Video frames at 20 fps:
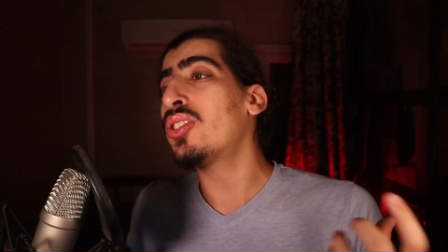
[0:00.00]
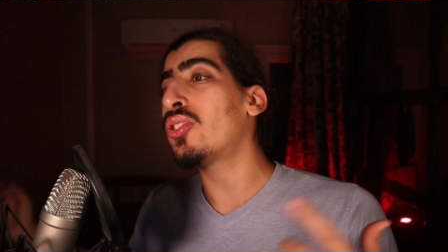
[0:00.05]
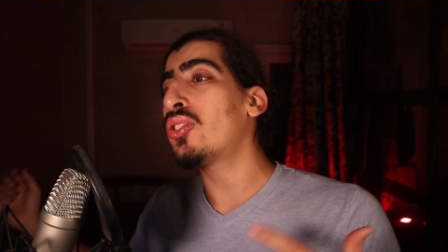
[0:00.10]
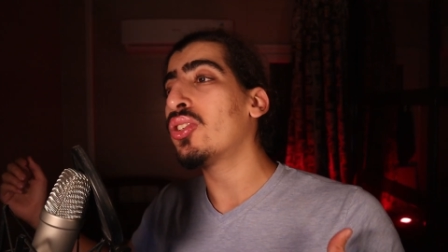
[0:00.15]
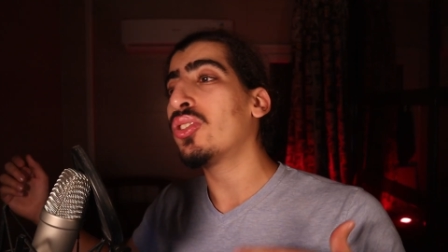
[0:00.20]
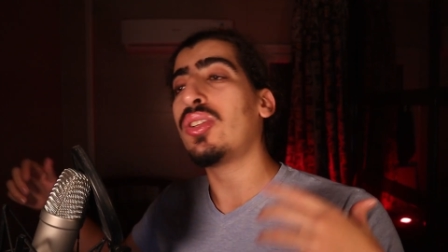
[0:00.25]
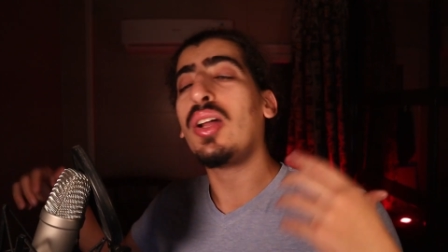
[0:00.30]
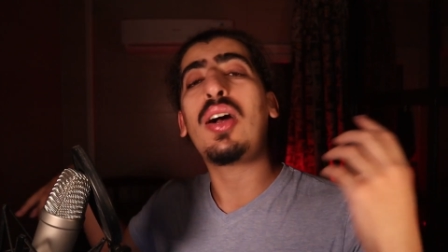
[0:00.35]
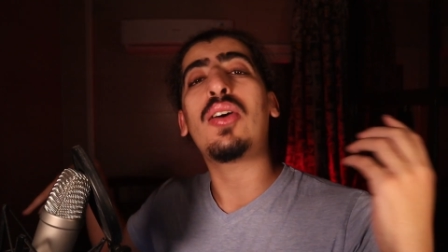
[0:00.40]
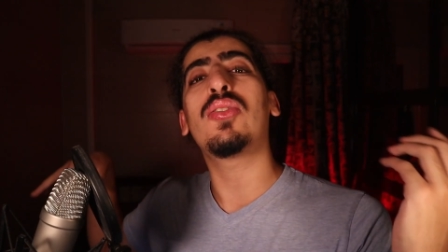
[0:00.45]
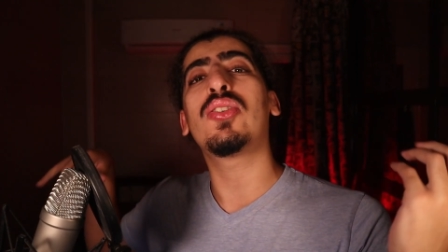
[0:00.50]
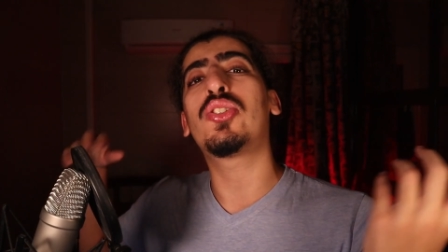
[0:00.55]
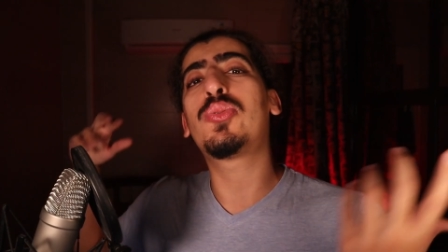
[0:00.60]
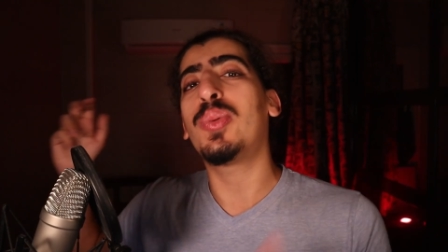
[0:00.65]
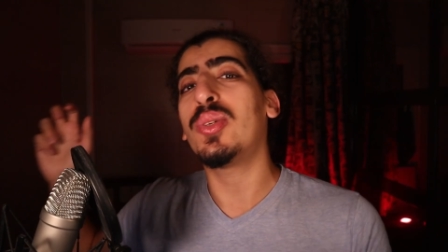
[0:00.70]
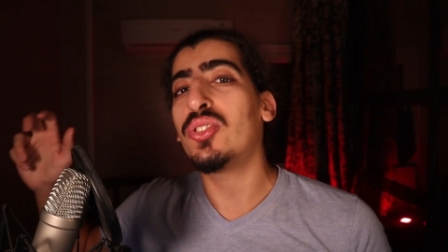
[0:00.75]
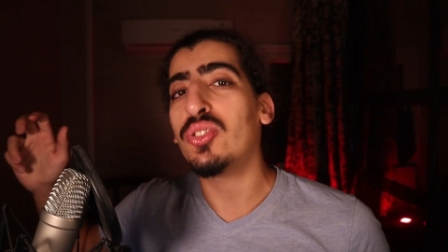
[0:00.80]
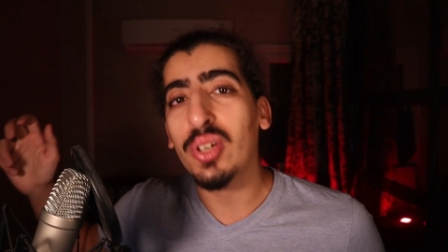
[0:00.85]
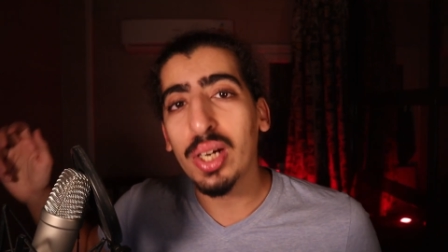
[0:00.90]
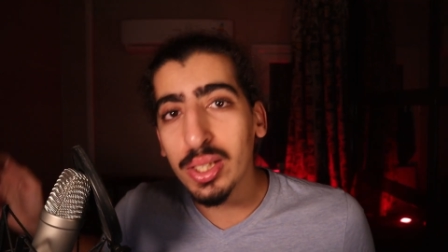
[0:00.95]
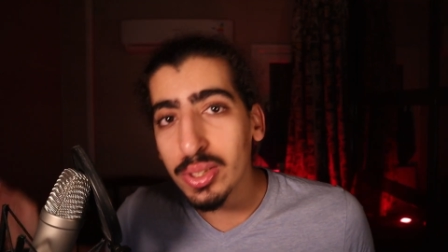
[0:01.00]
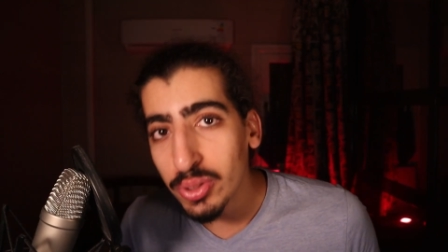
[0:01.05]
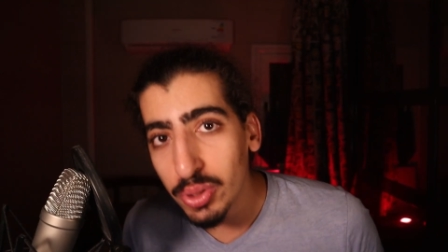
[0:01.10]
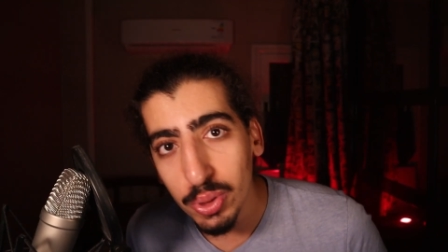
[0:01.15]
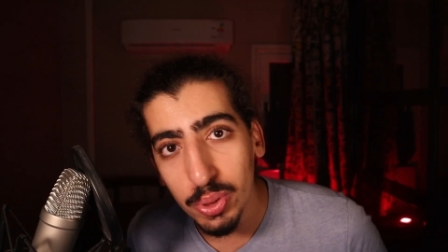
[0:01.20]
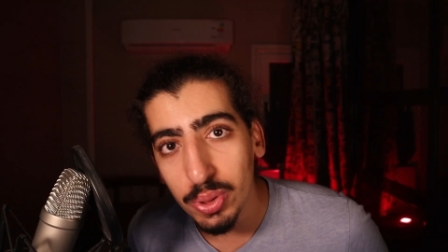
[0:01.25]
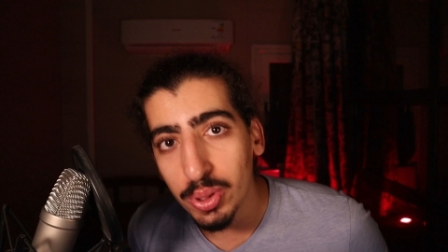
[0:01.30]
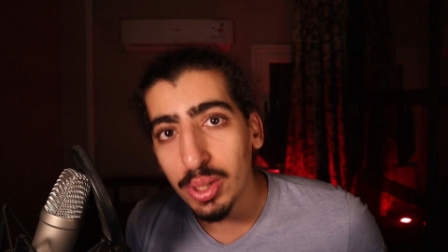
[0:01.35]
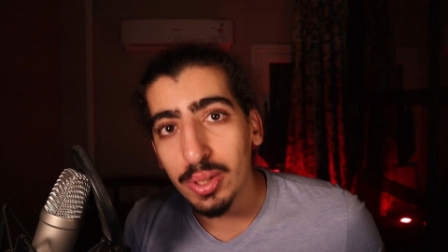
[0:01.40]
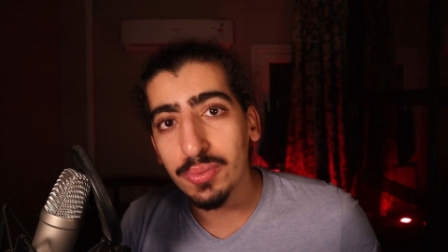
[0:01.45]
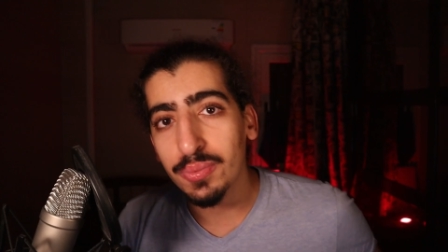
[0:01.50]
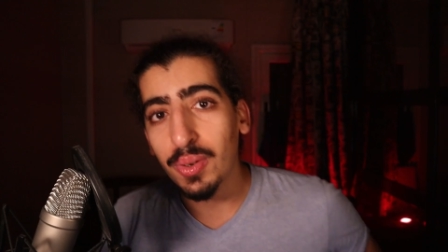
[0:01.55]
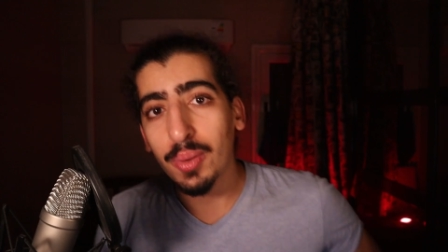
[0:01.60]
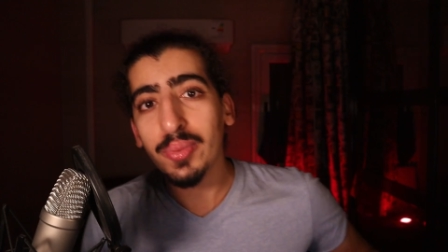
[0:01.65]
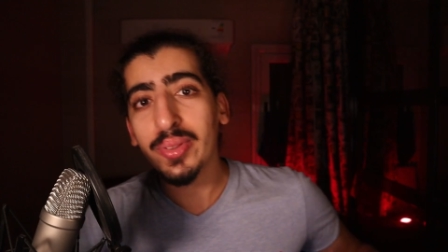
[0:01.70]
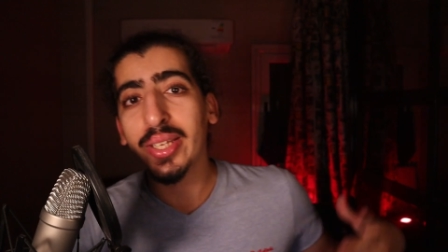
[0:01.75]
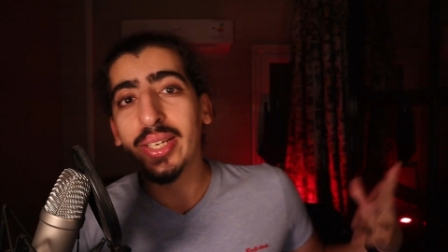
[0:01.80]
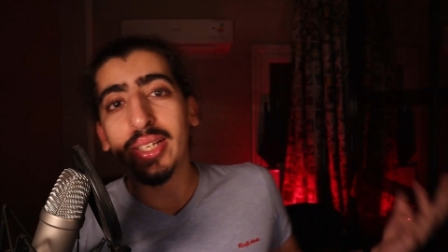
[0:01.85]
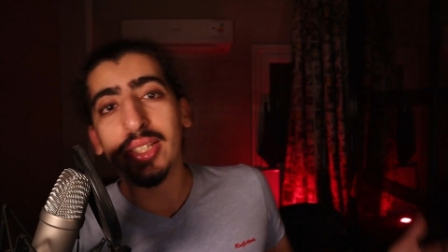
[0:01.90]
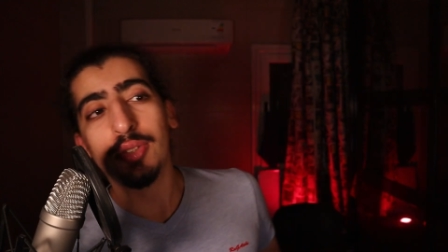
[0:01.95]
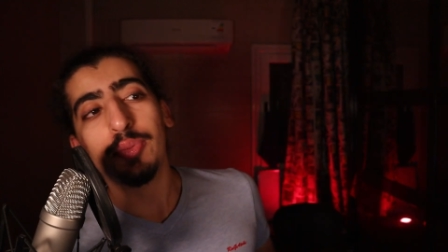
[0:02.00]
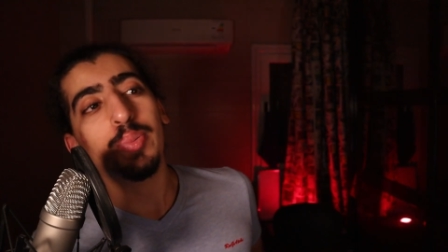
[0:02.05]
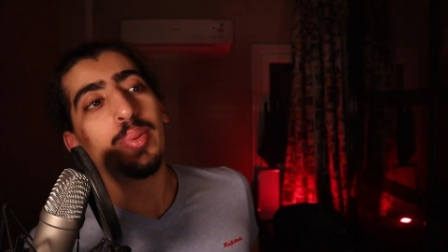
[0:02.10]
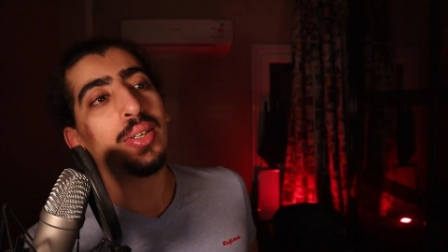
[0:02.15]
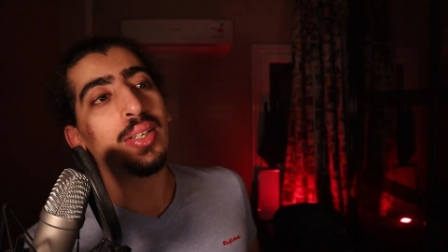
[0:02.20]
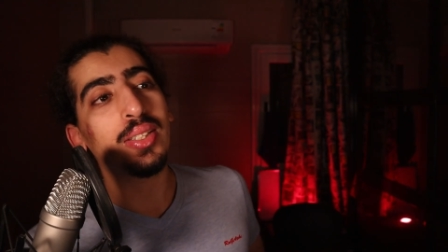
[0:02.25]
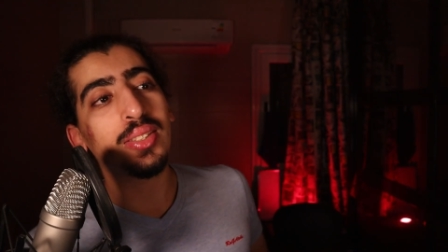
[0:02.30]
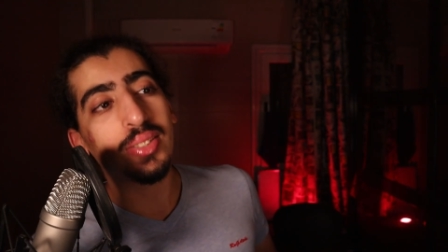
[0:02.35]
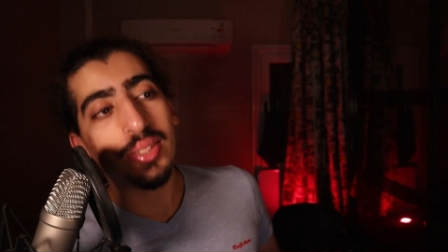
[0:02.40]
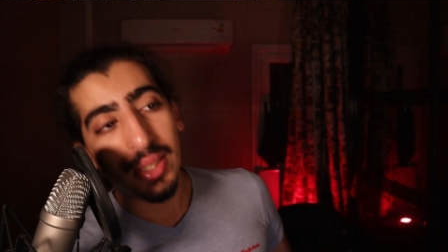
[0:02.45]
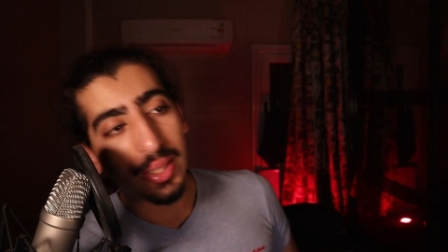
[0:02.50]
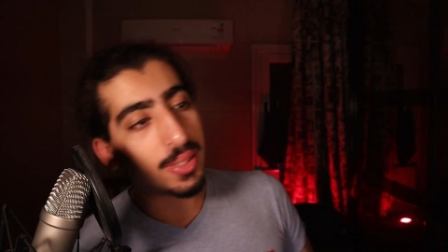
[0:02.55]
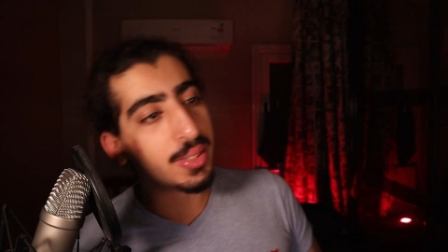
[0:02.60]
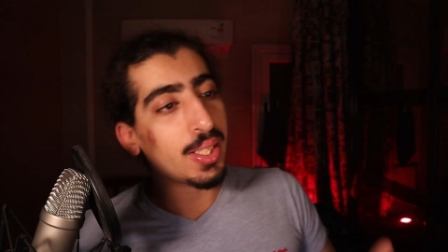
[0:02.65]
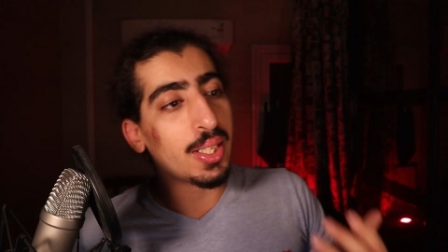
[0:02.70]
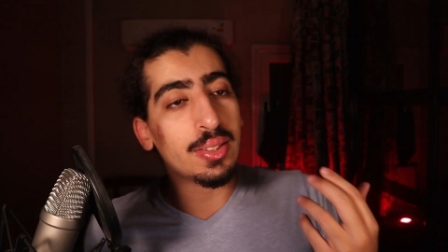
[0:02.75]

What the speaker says: you should always be trying to learn from the experiences